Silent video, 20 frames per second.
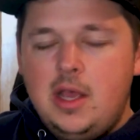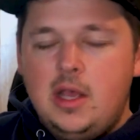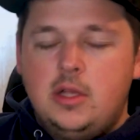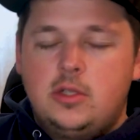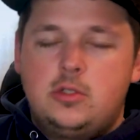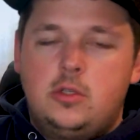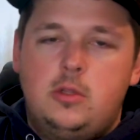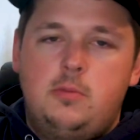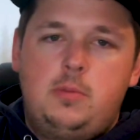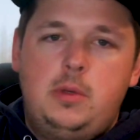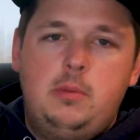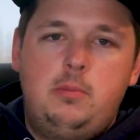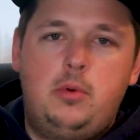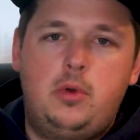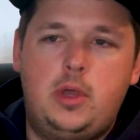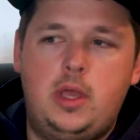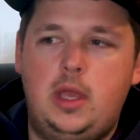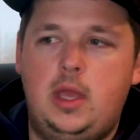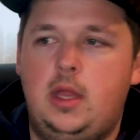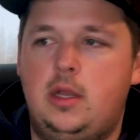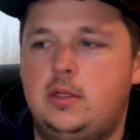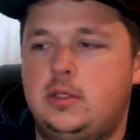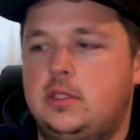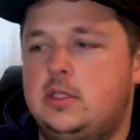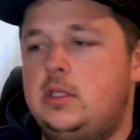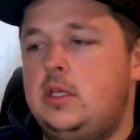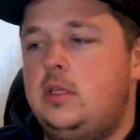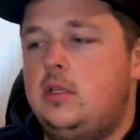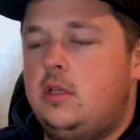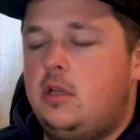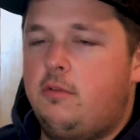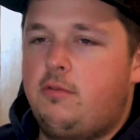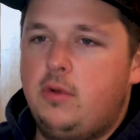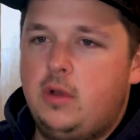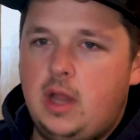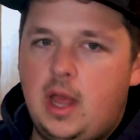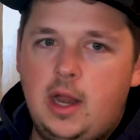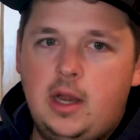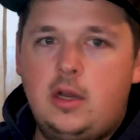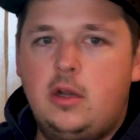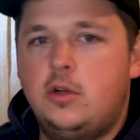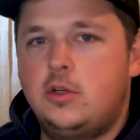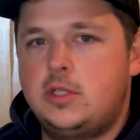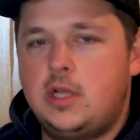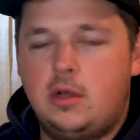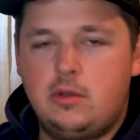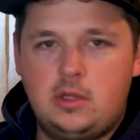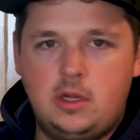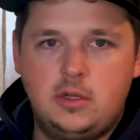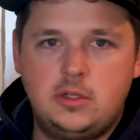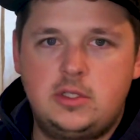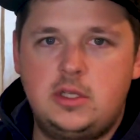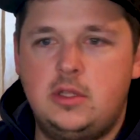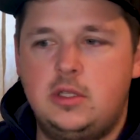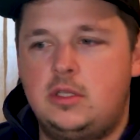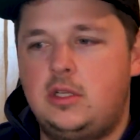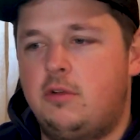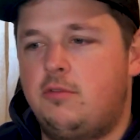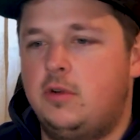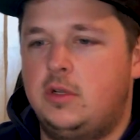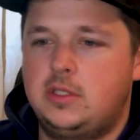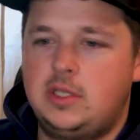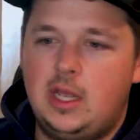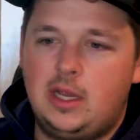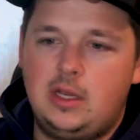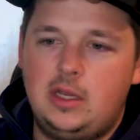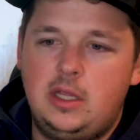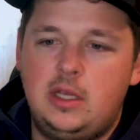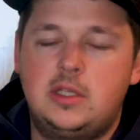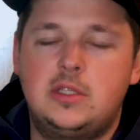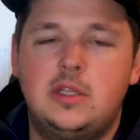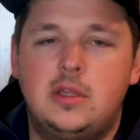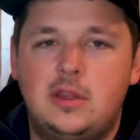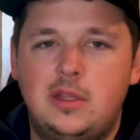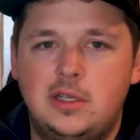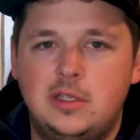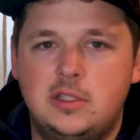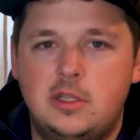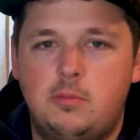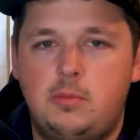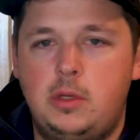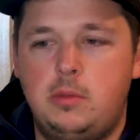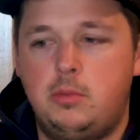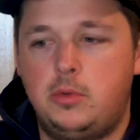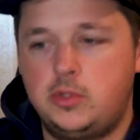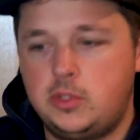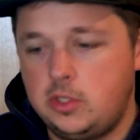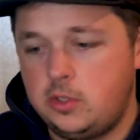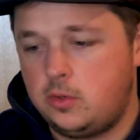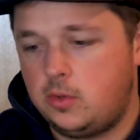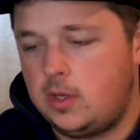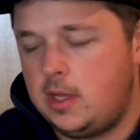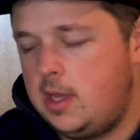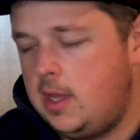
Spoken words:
so that people can see the different editors out there and see the different techniques and things that people do.